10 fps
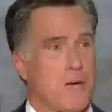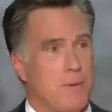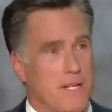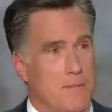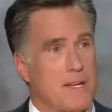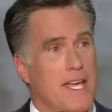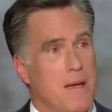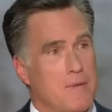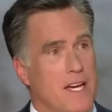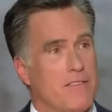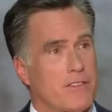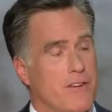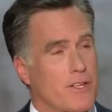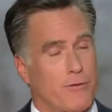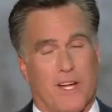company and became
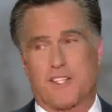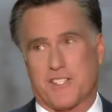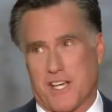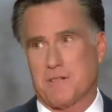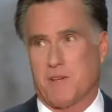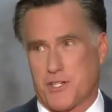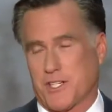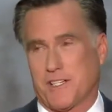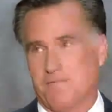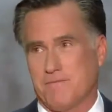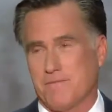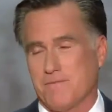governor of the great state of Michigan.